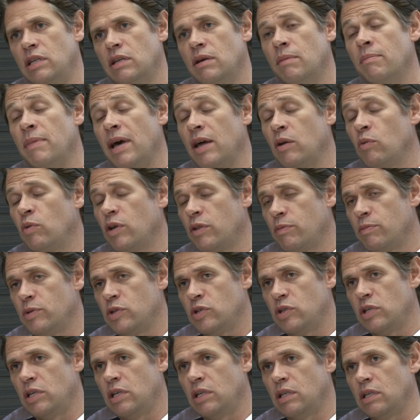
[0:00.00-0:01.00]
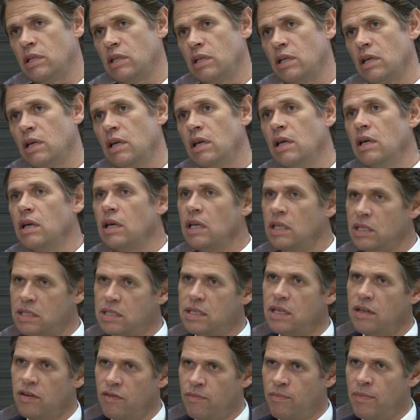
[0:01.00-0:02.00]
man with machine,
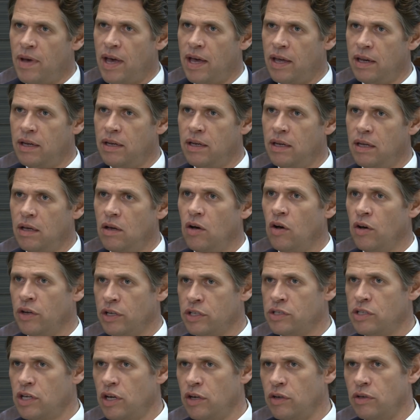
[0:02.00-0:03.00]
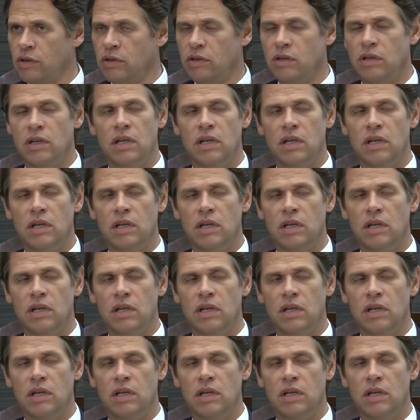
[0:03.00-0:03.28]
instead of man on its own.